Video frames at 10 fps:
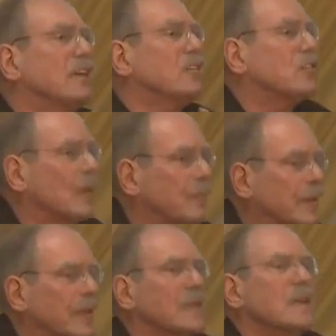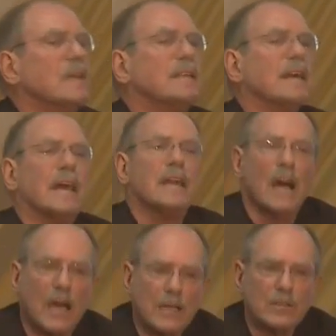is something that an
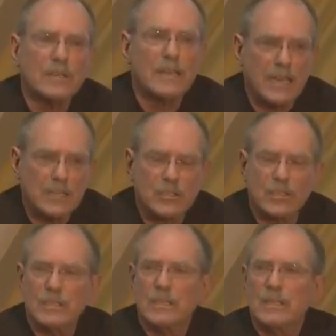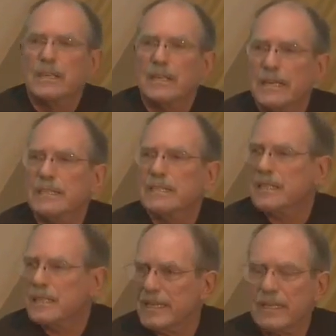island nation needs
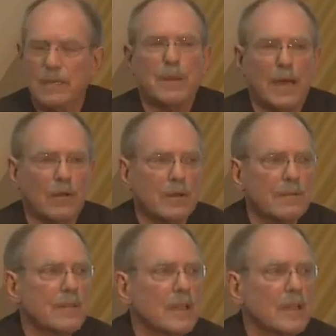to think about.